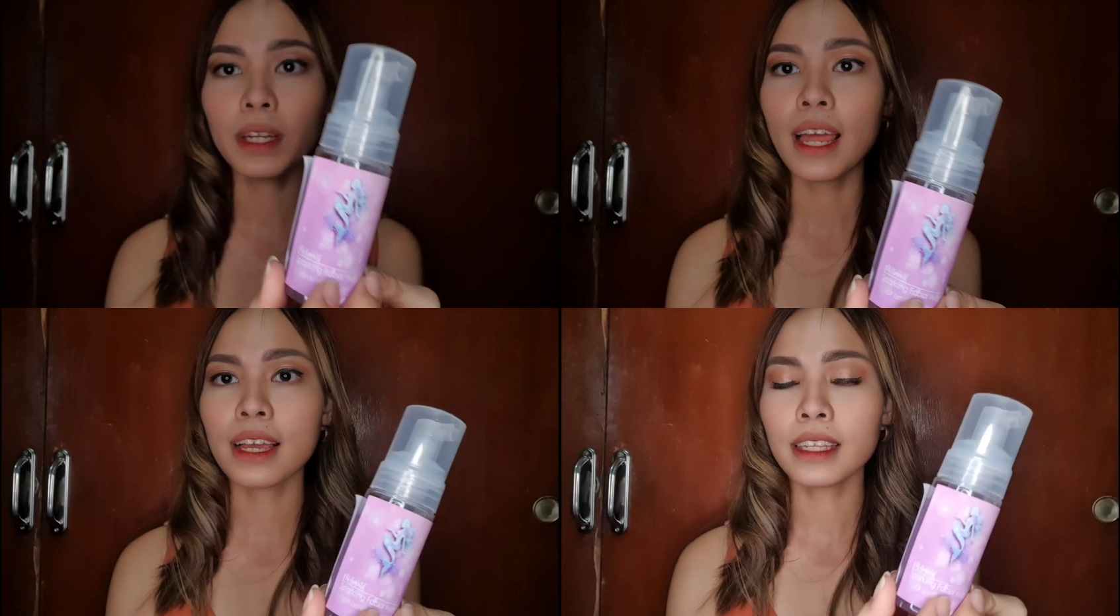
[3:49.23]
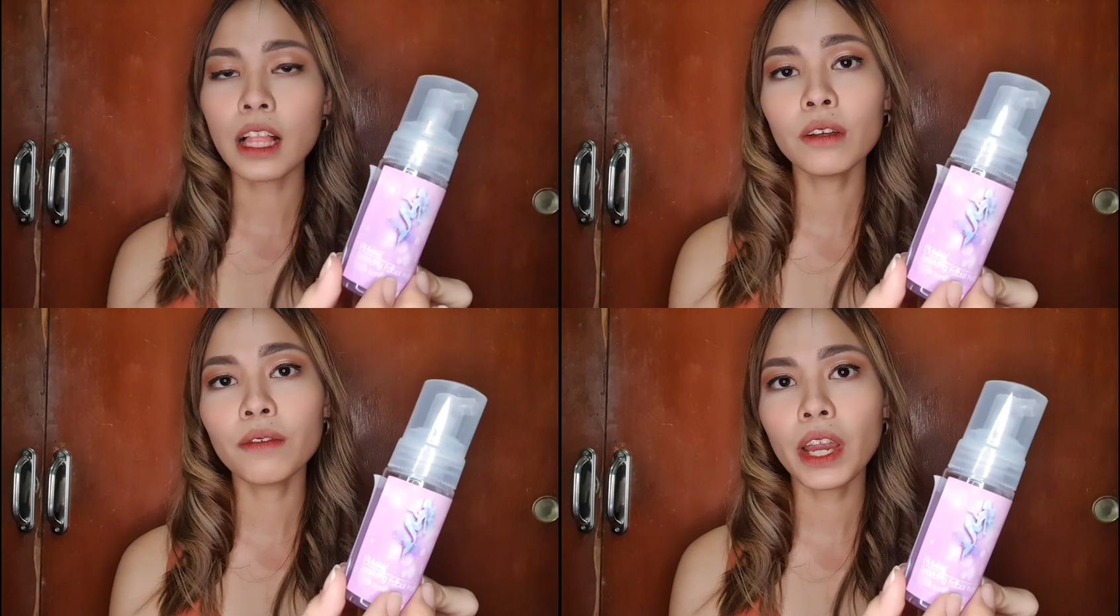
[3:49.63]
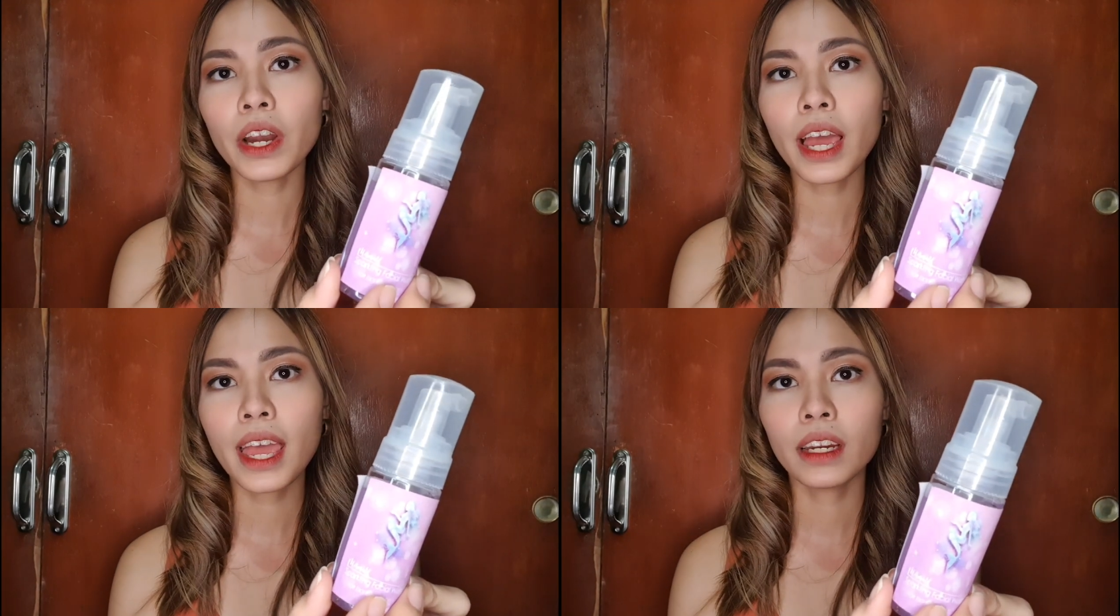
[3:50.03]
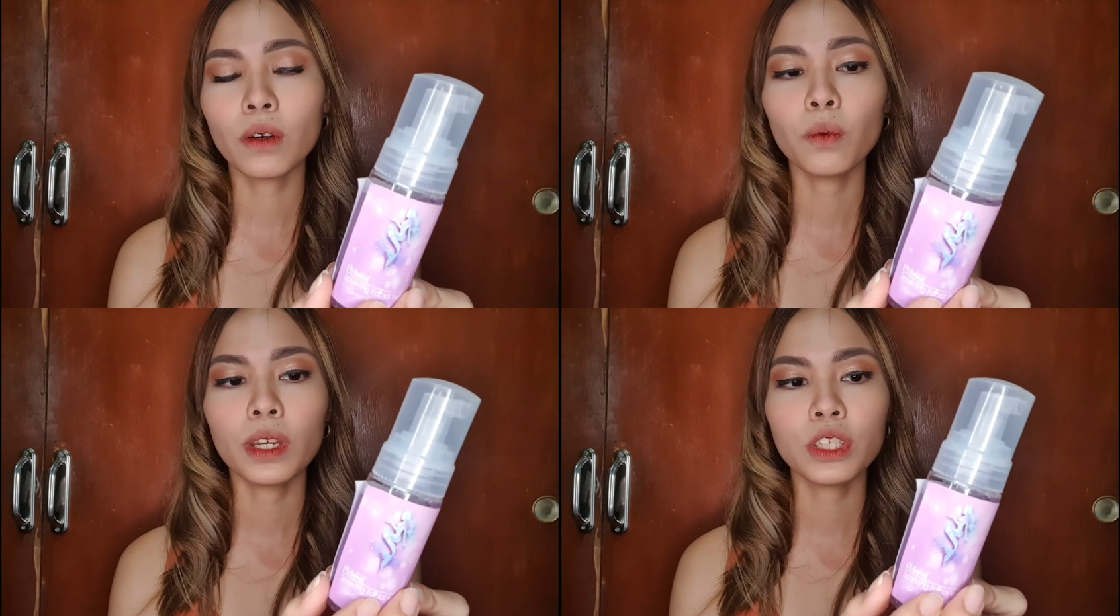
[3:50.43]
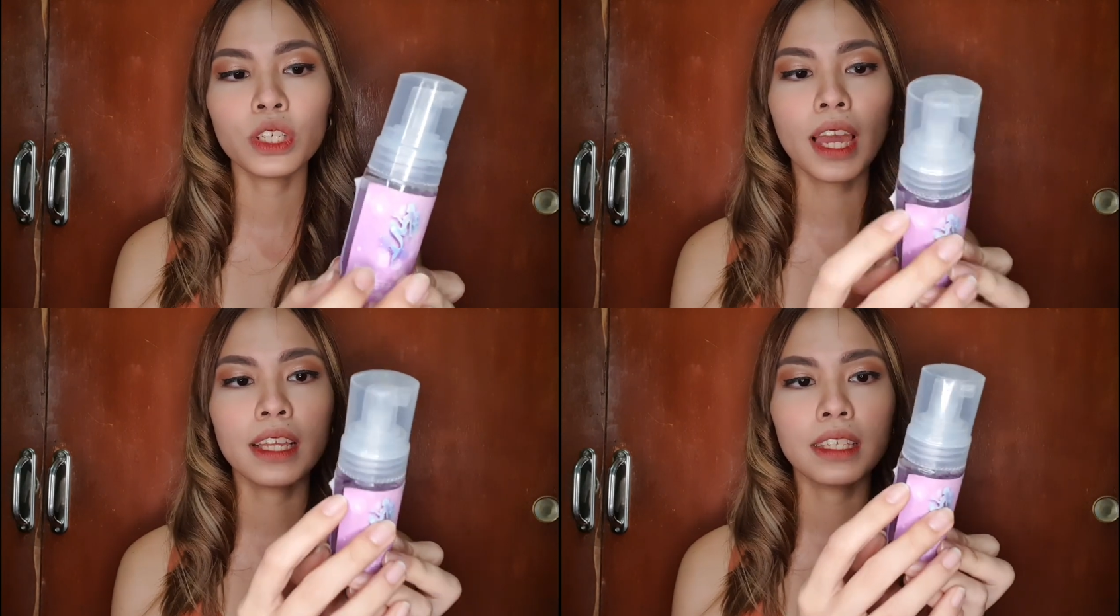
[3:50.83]
one has aloe vera and
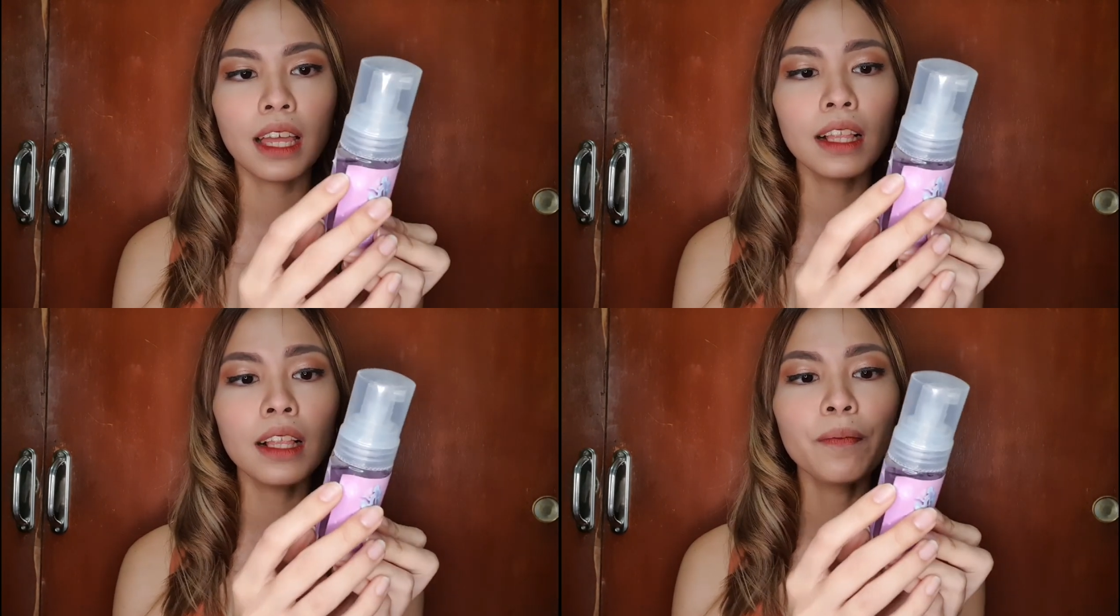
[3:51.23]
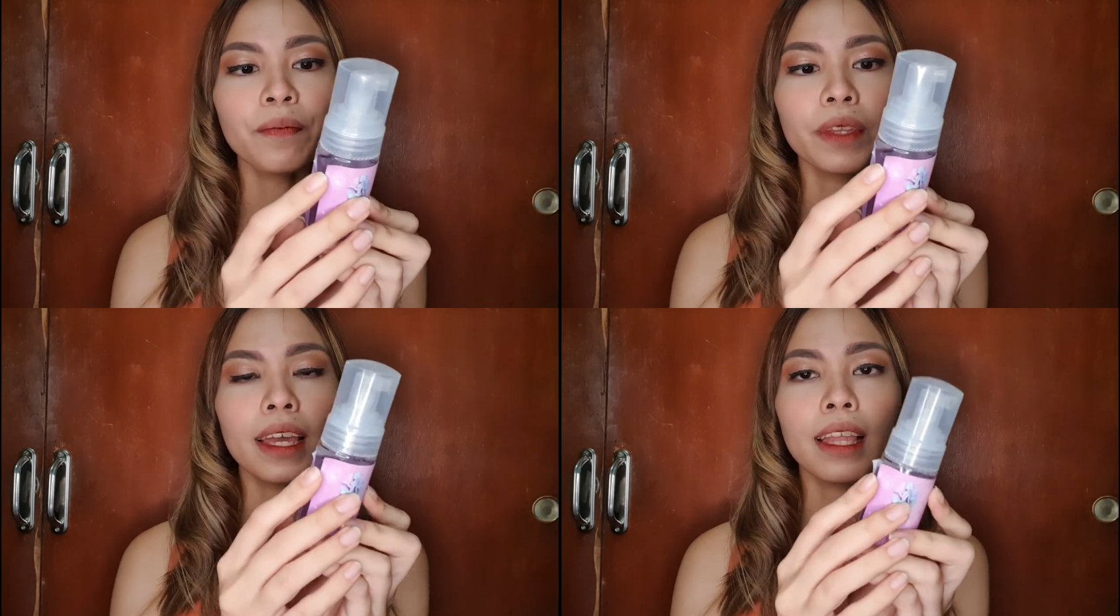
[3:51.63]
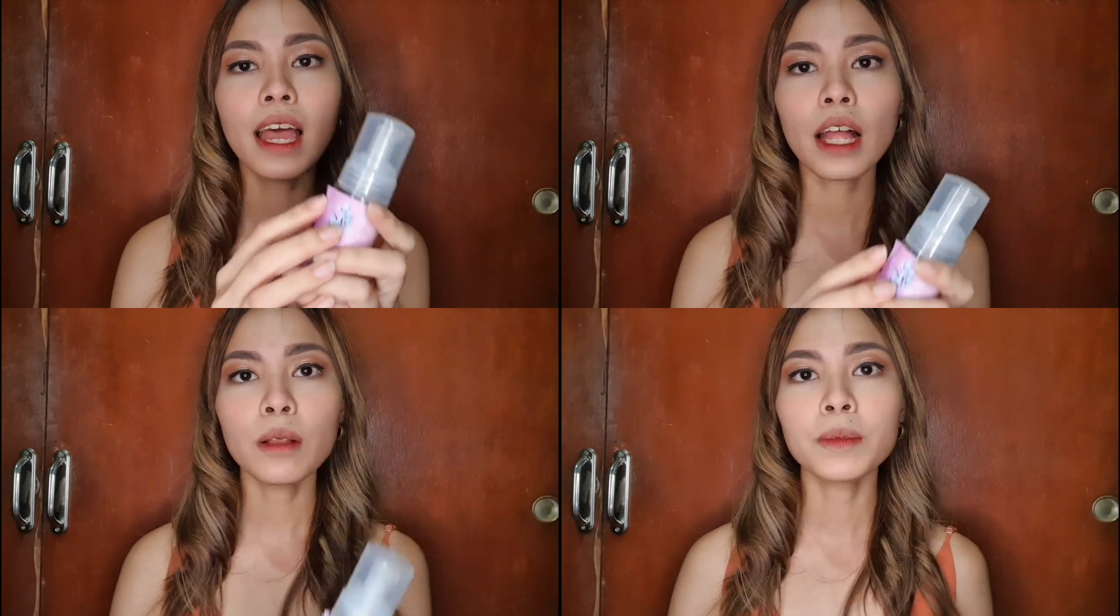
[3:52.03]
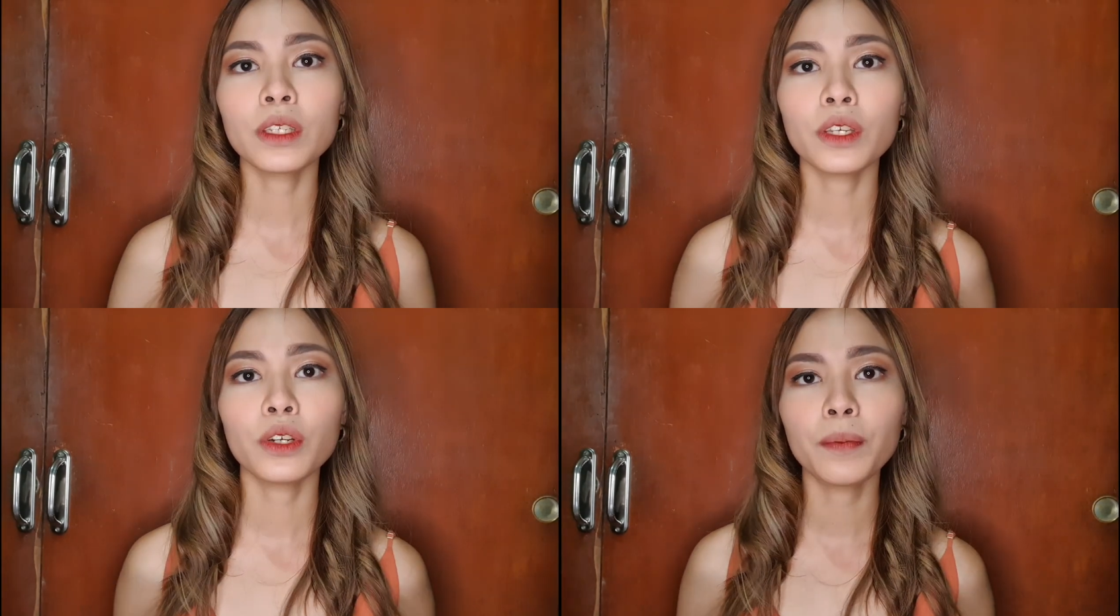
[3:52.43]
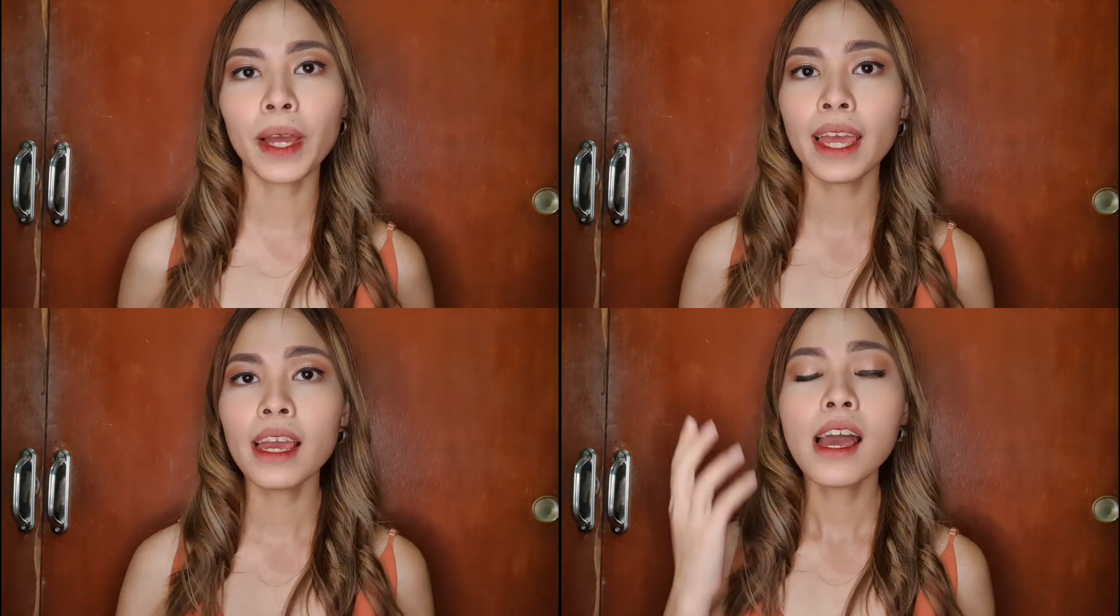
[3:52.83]
witch hazel. It helps cure
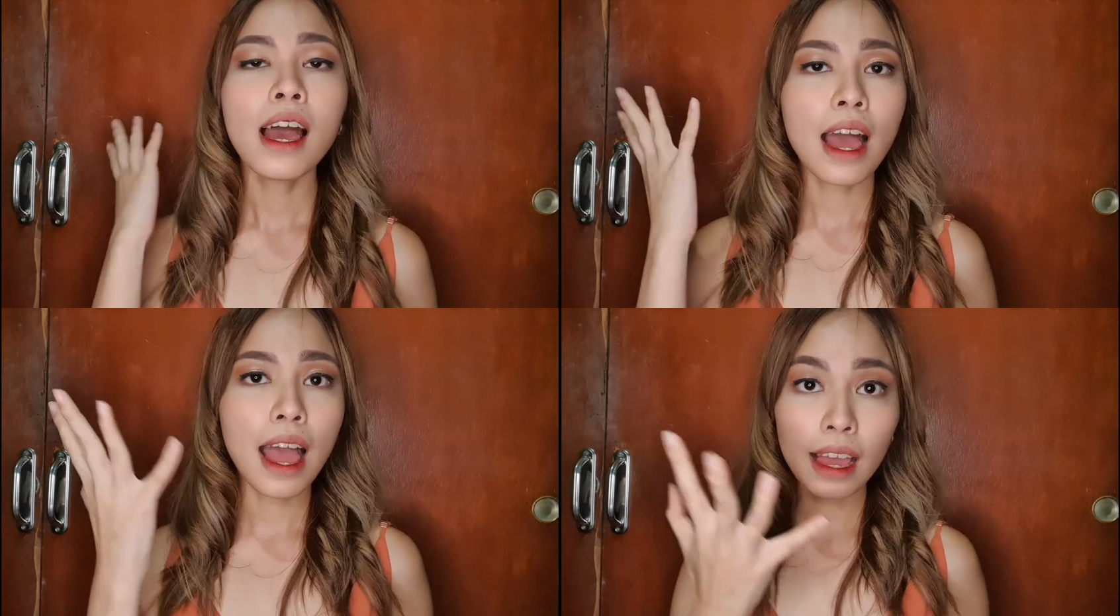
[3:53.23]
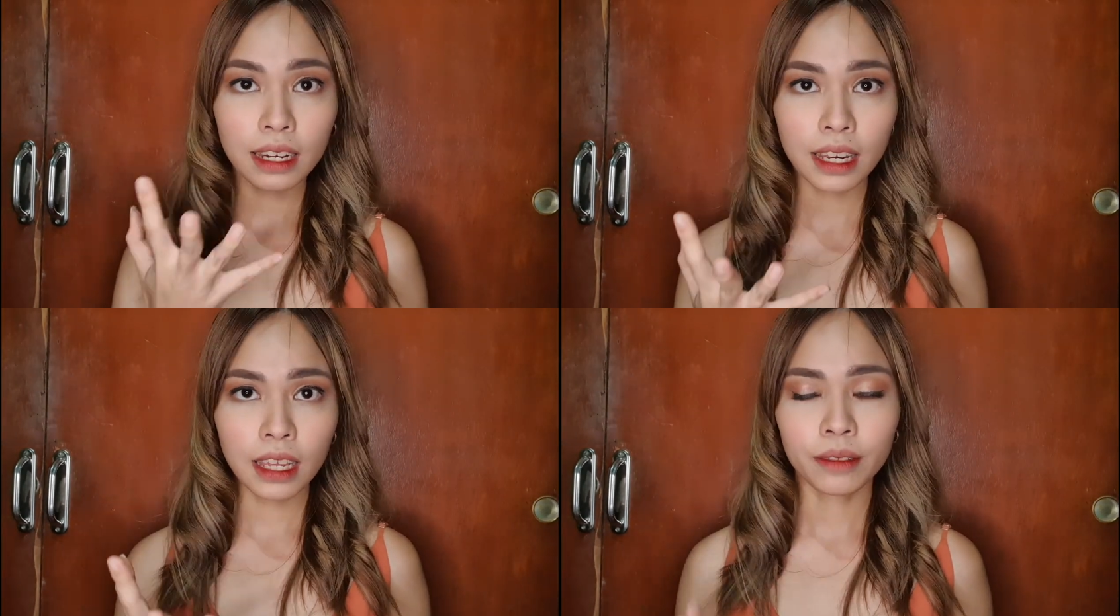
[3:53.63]
my acne.